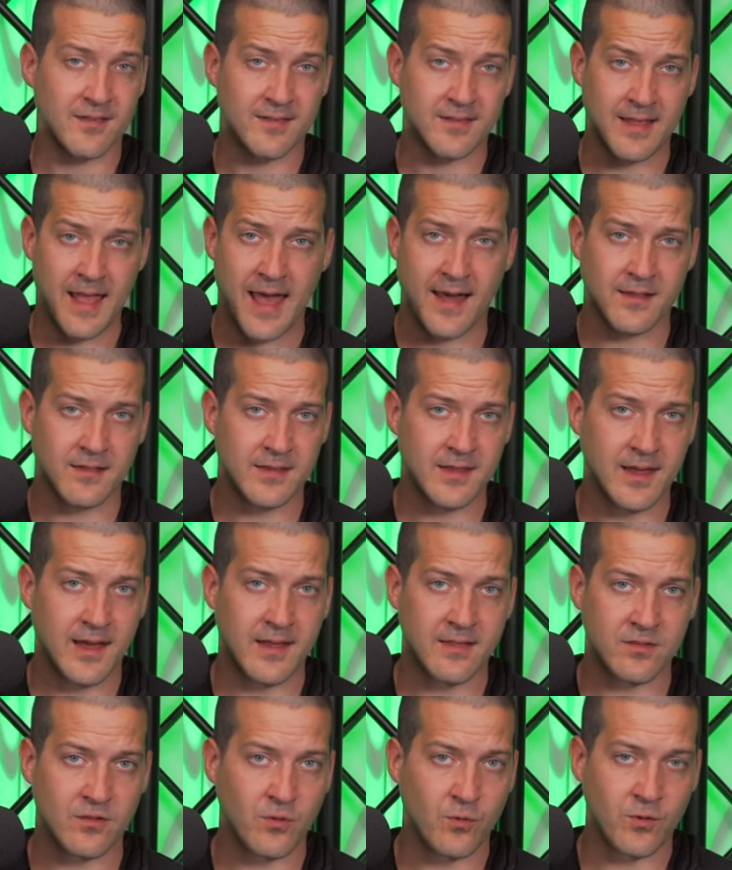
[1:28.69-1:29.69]
exactly
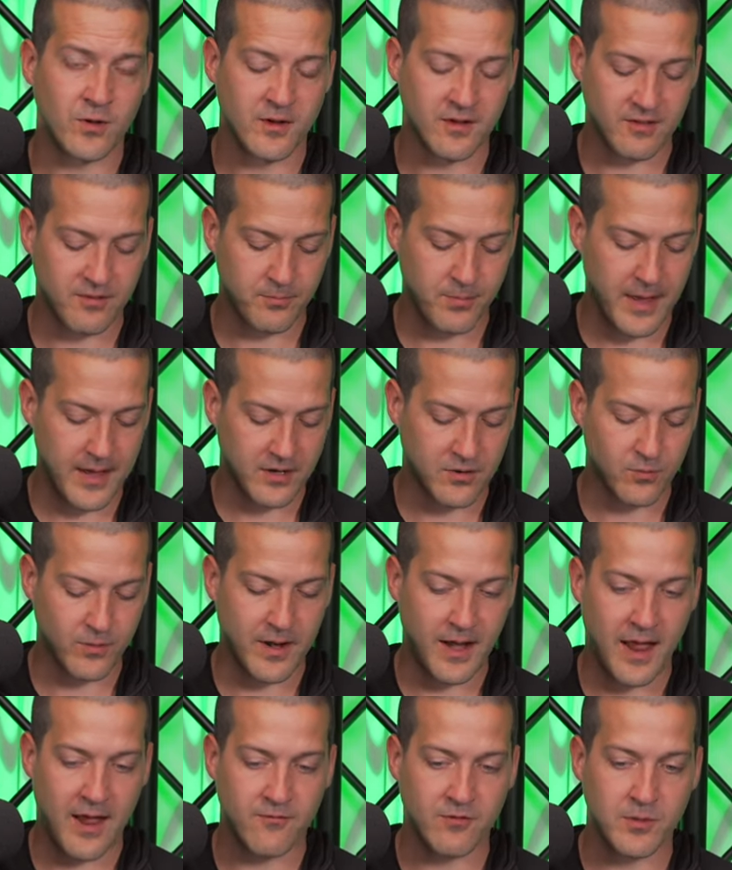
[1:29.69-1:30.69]
as you would expect,
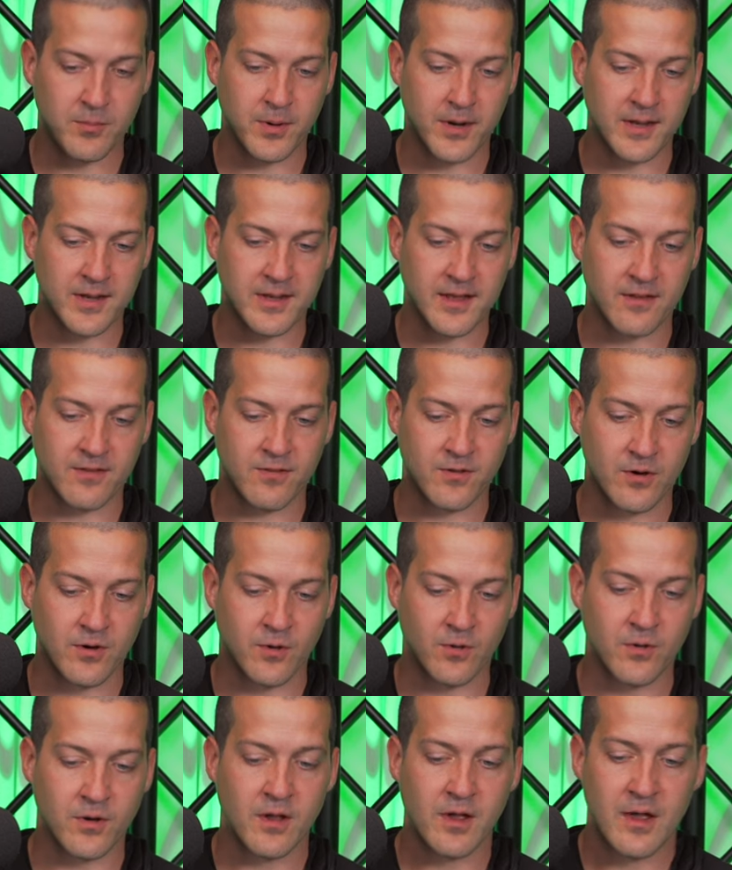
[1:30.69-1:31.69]
where everybody gets their
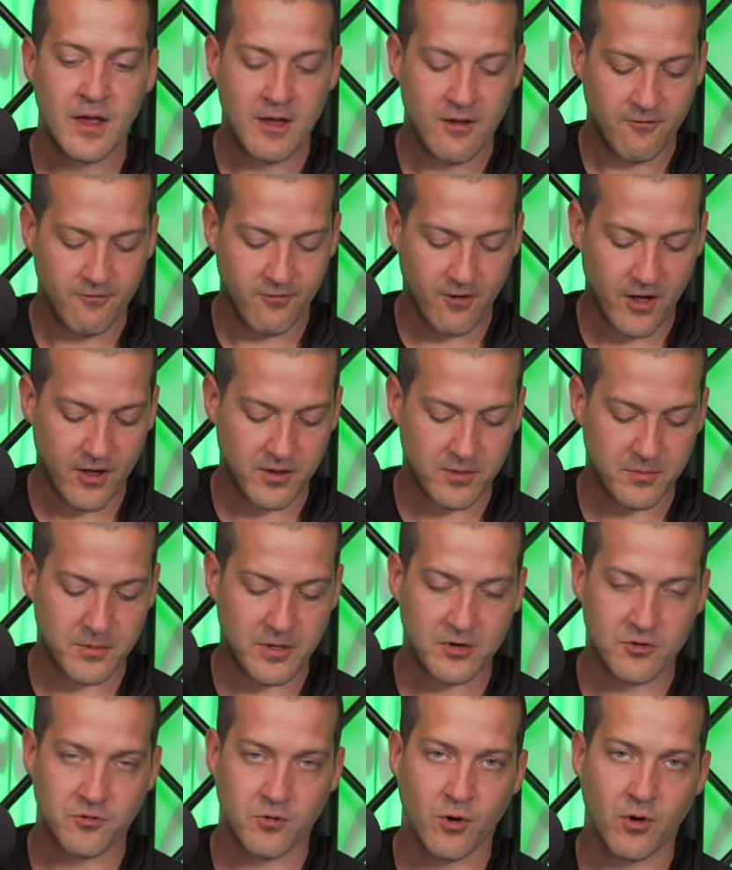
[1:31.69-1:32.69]
own volume
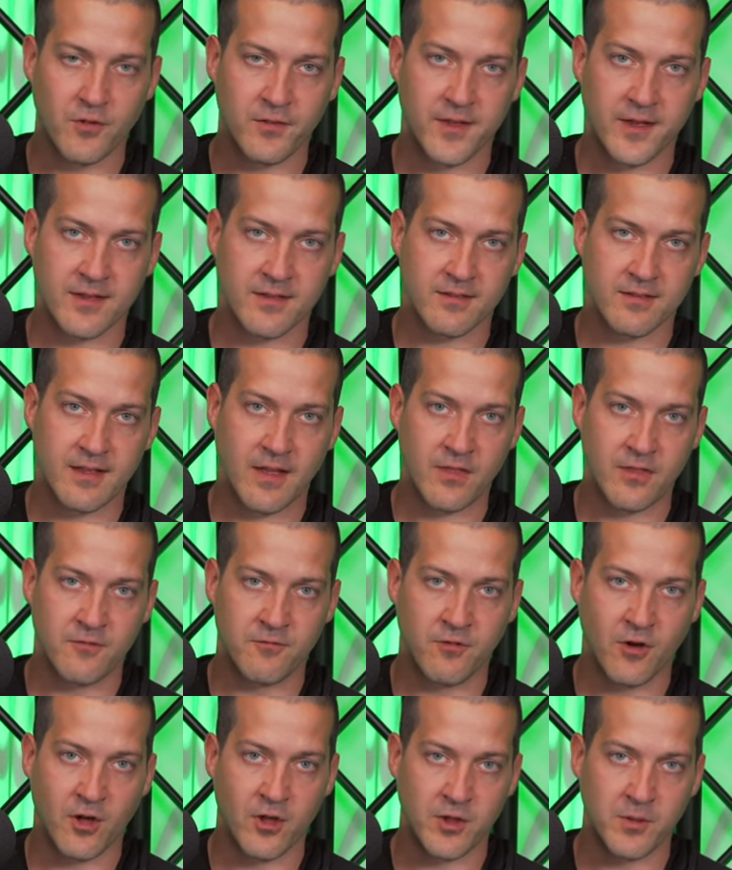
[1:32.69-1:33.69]
control and they can set the
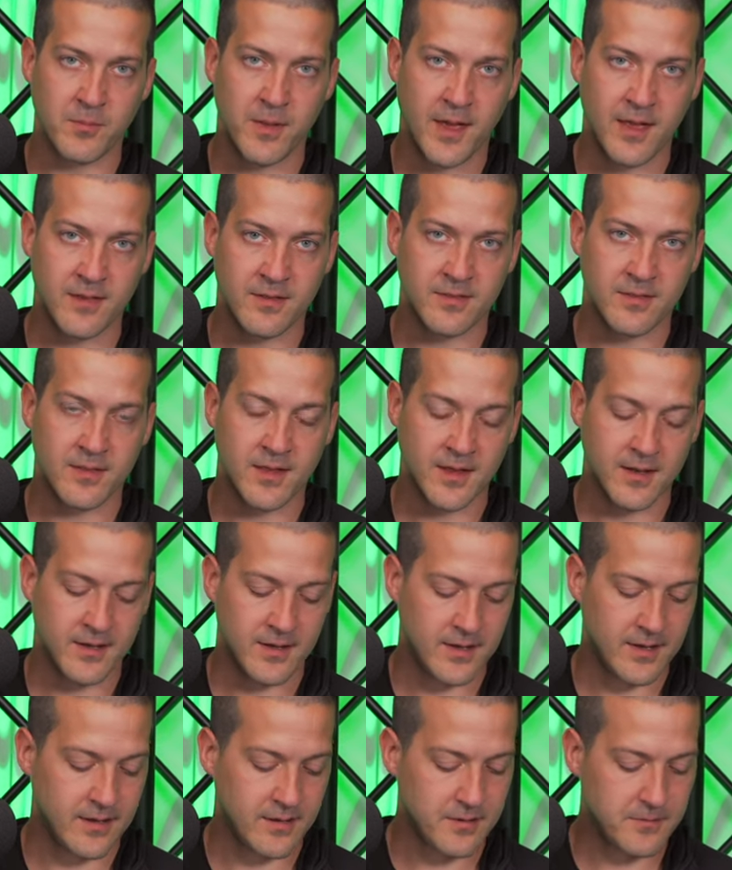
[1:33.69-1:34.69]
volume as they
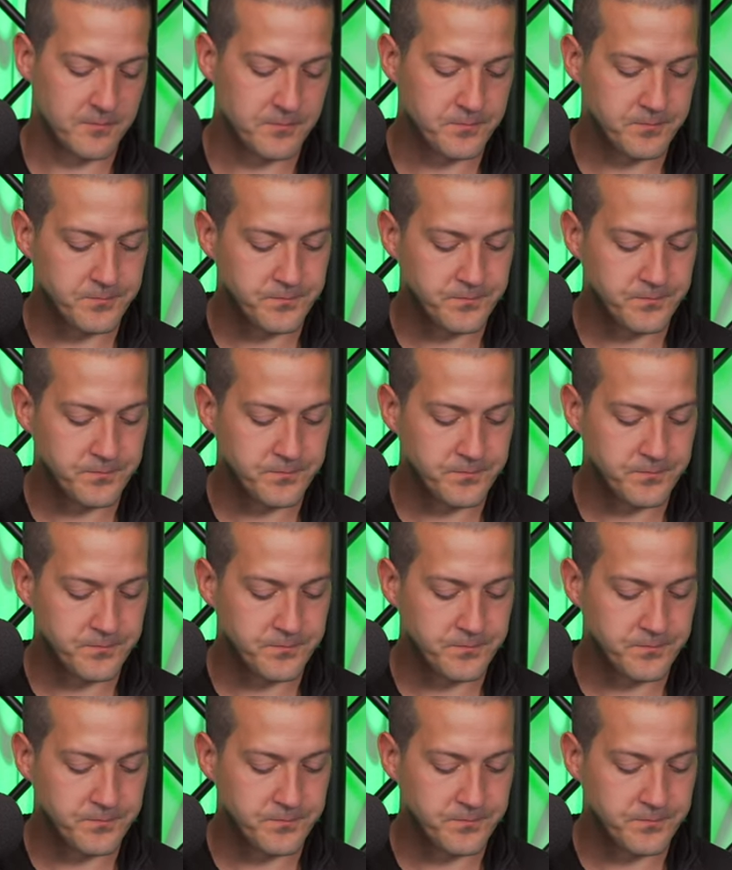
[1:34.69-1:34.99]
need.